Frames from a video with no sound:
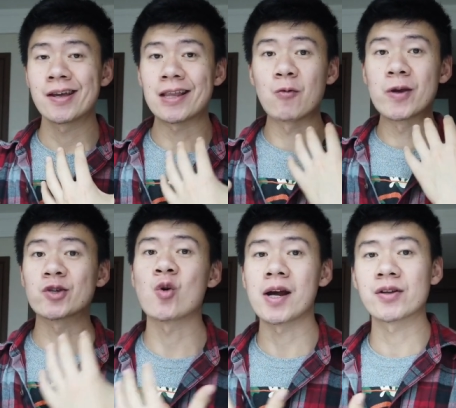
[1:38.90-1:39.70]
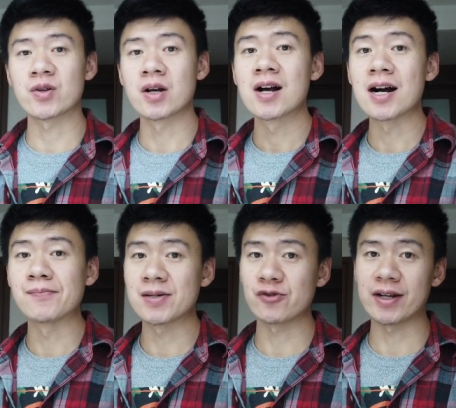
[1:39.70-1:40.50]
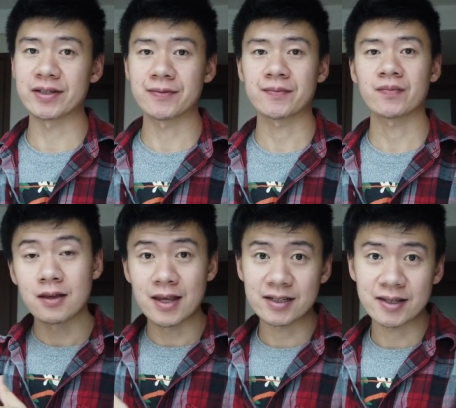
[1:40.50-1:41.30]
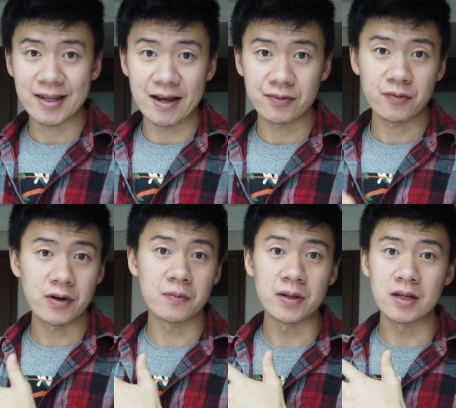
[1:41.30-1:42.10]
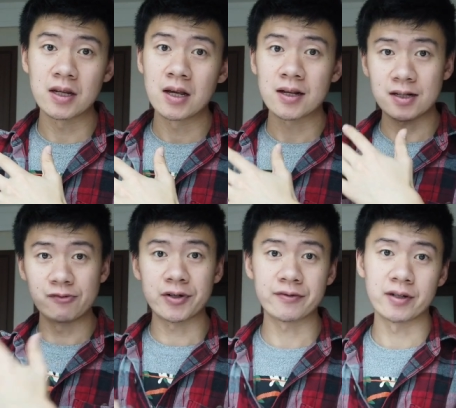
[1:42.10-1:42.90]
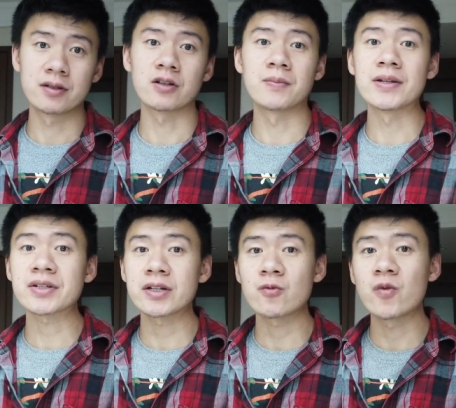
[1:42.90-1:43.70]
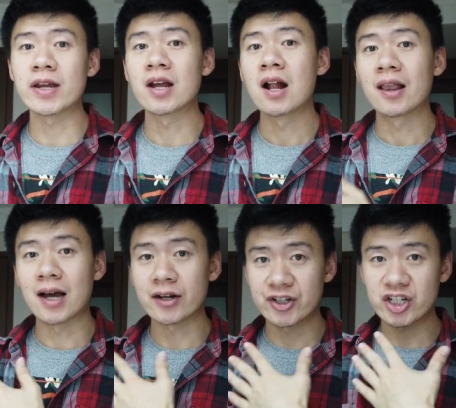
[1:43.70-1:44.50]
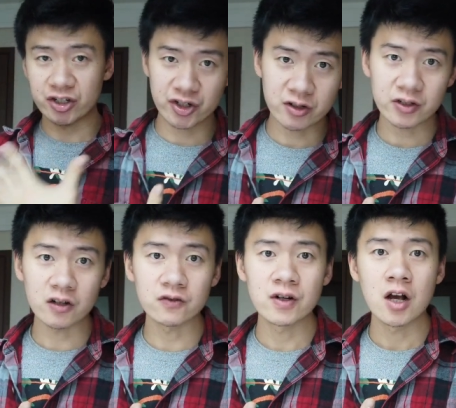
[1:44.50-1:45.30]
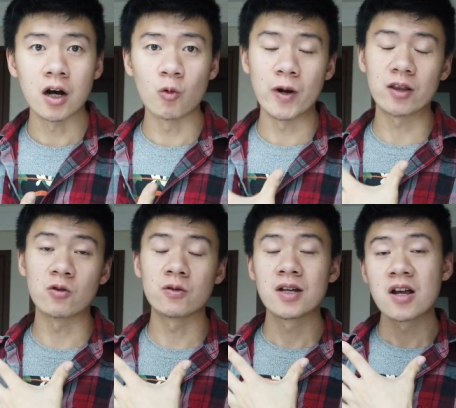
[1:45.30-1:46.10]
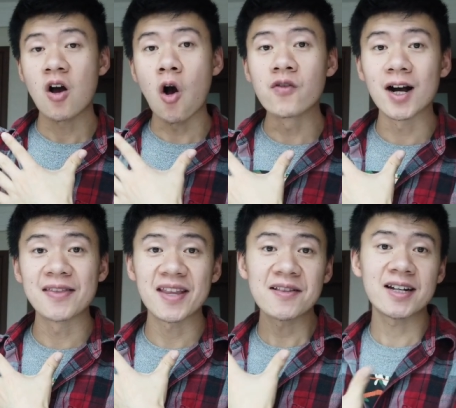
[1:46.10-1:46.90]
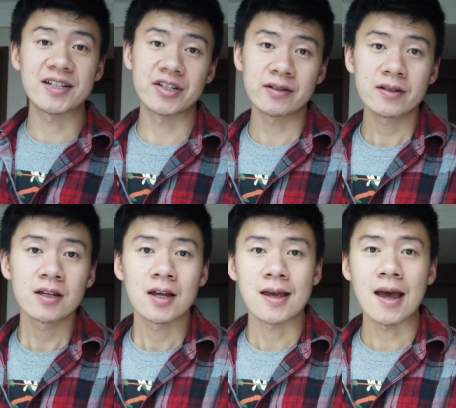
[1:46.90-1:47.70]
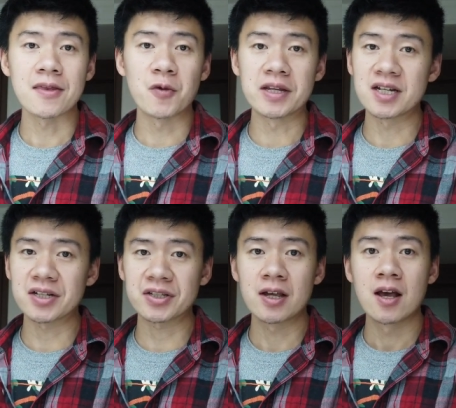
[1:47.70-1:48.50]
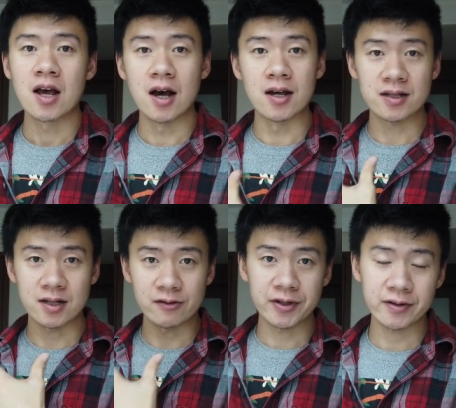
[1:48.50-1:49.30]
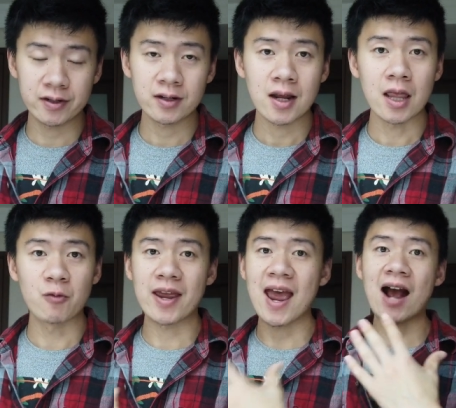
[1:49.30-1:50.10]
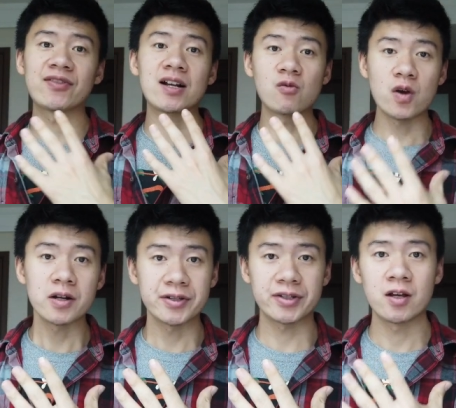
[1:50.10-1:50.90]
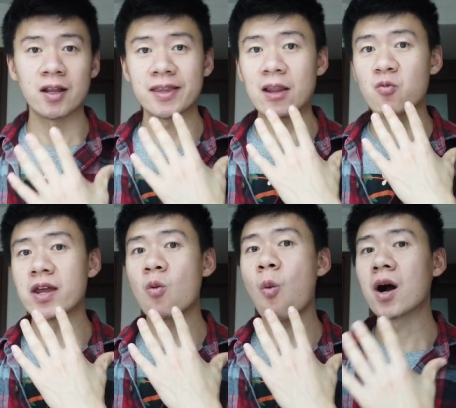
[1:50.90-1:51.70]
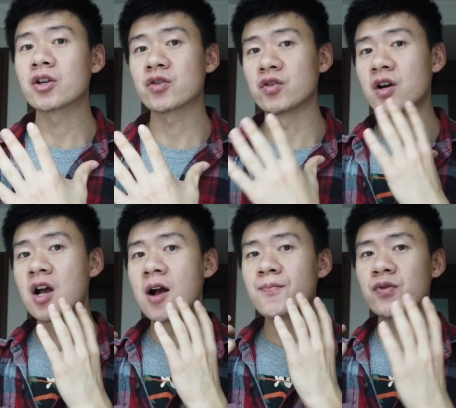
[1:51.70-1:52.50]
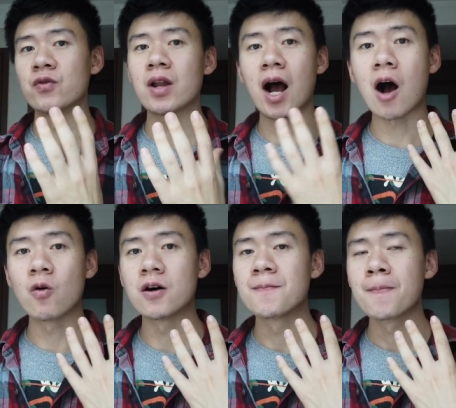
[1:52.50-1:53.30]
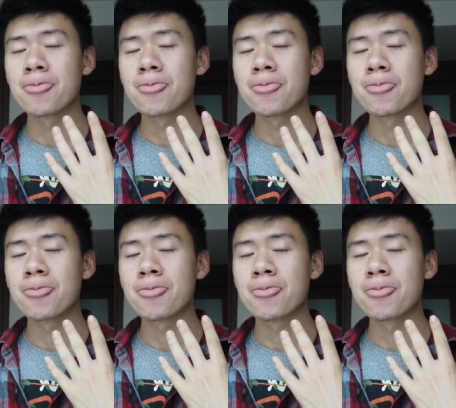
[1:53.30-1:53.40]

that we're trying to uh, memorize. The next step will be surrendering. So basically, we not judging ourselves, uh, we don't over analyzing, and we just uh, surrendering, and we have that awareness that we want to put our